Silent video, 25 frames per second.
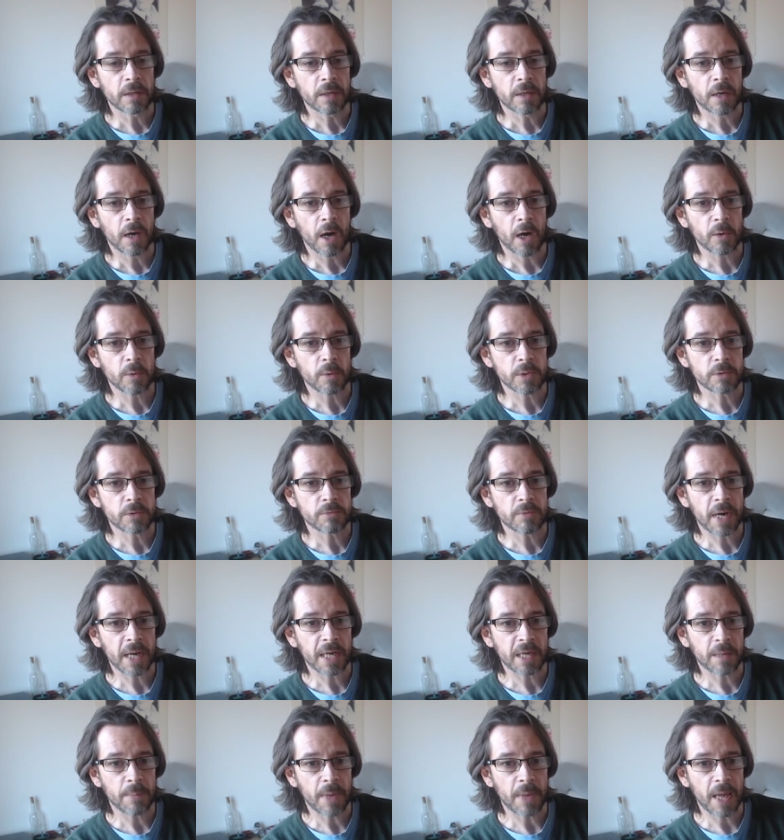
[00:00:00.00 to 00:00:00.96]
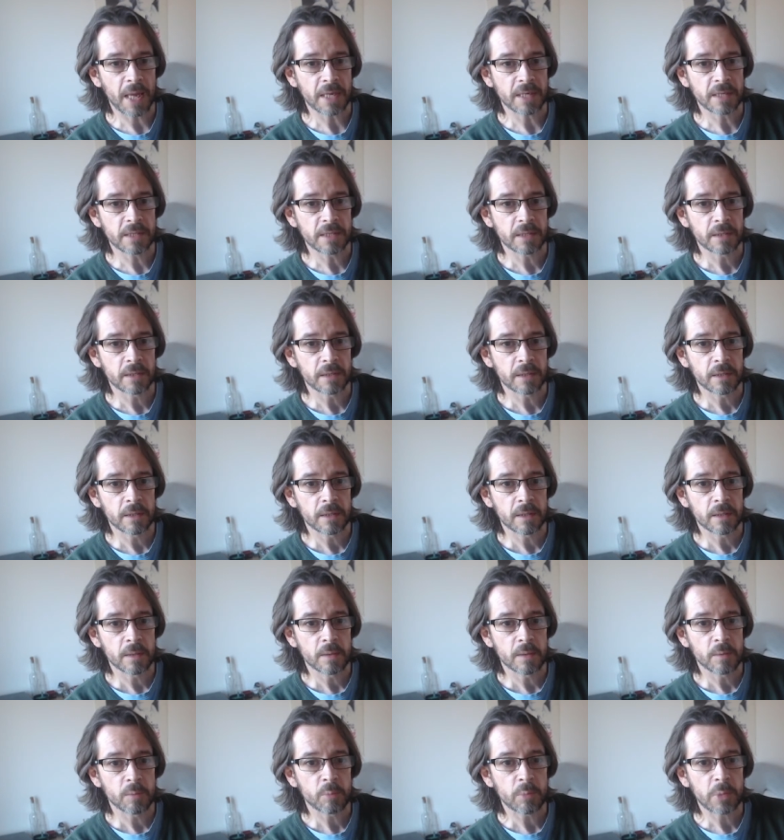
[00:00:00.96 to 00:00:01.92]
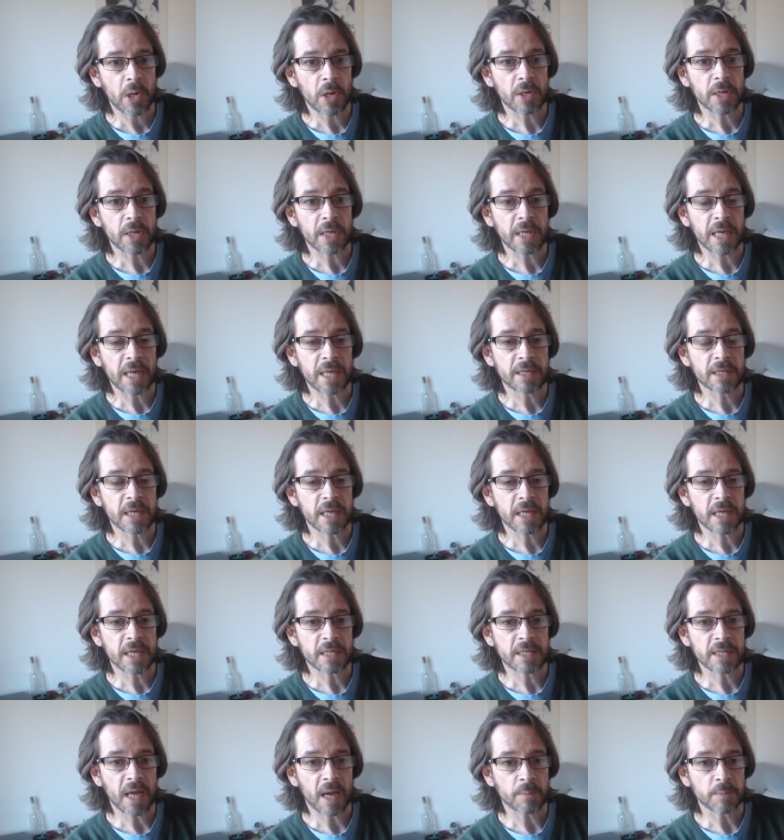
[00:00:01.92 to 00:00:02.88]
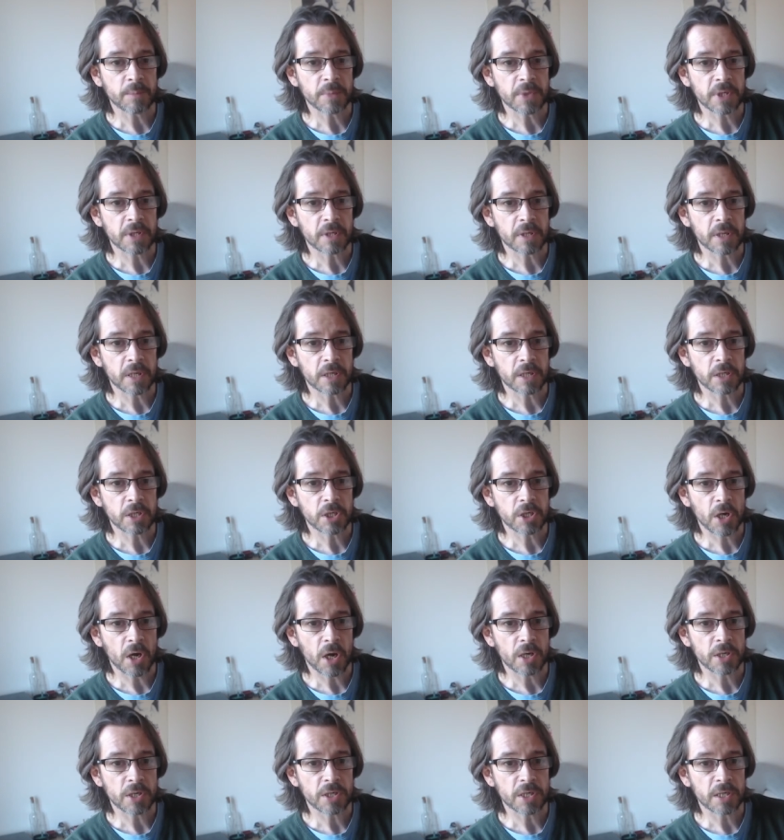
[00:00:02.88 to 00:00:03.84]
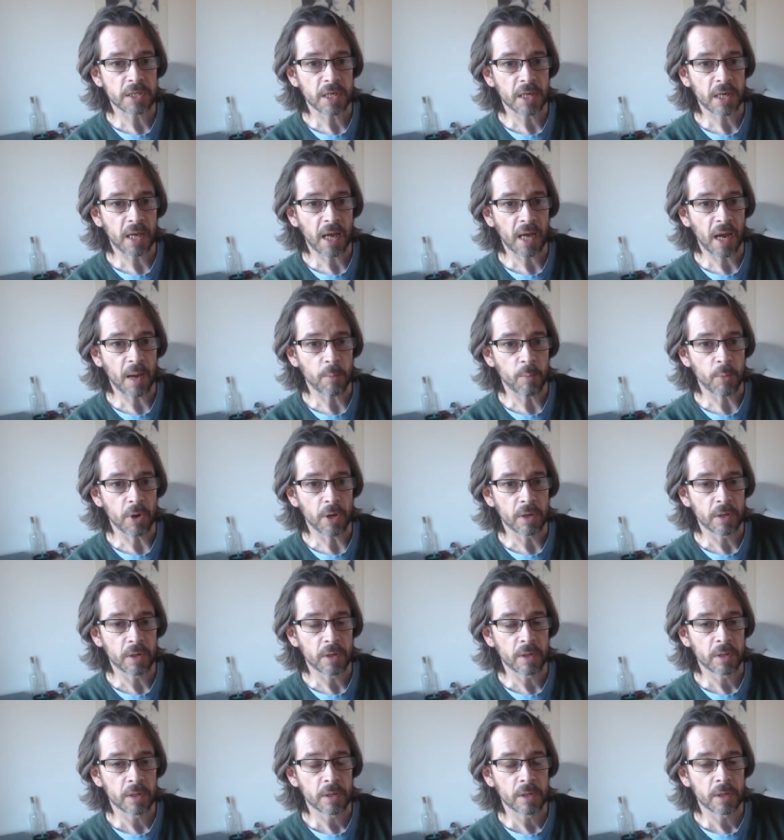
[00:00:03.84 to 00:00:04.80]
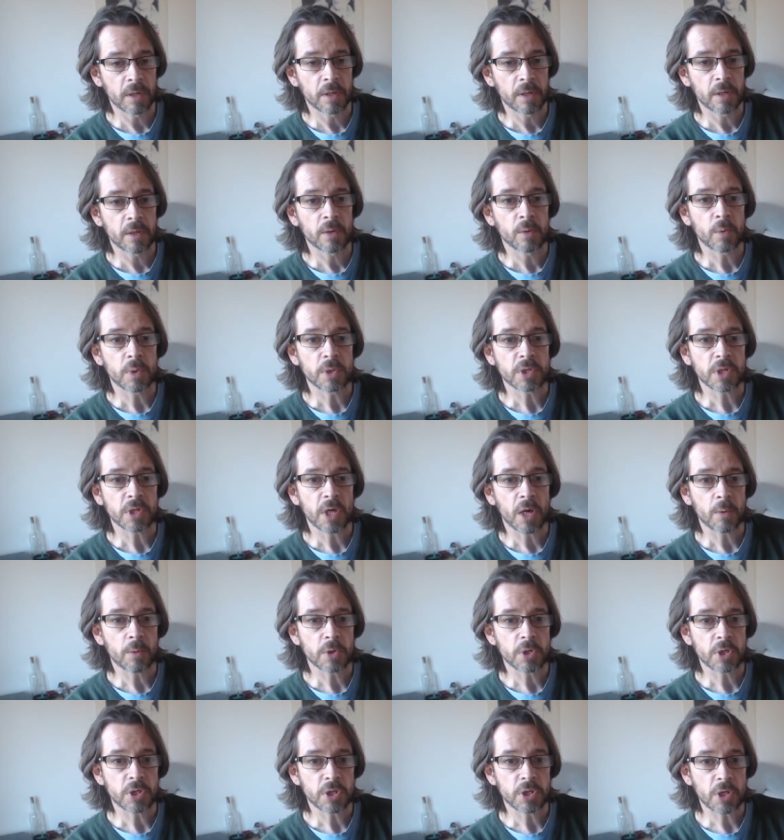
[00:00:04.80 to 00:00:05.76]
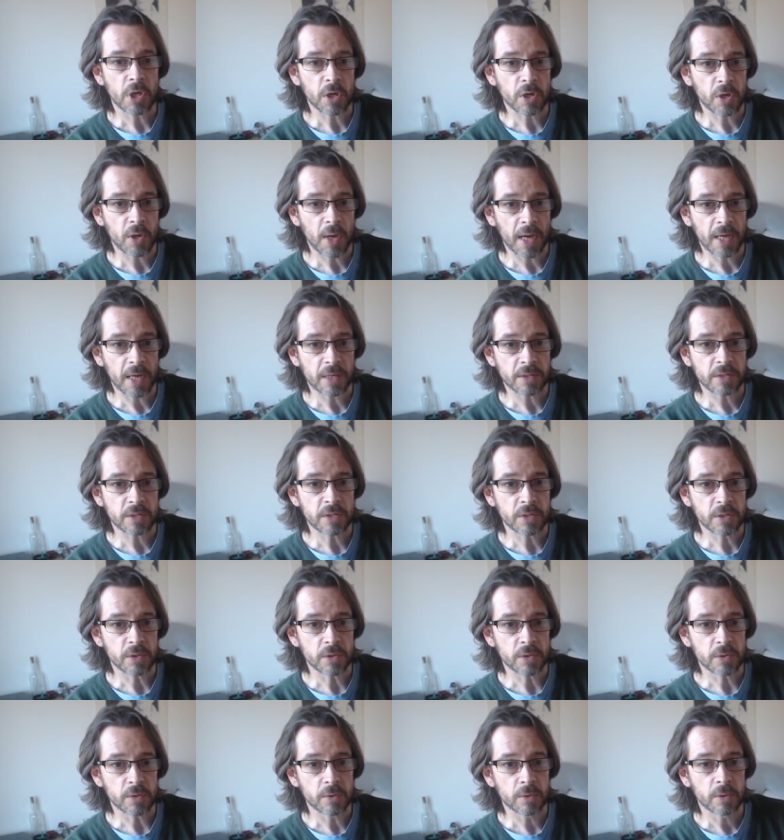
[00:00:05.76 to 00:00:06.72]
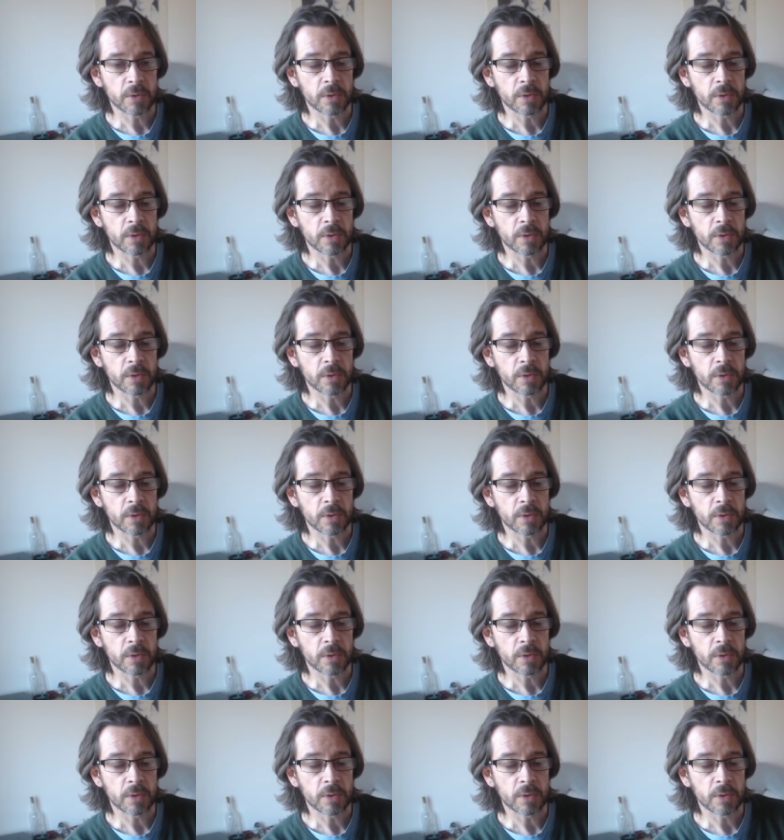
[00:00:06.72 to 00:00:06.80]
I would recommend plugging in the adapter and charging the camera, which I will show you how to do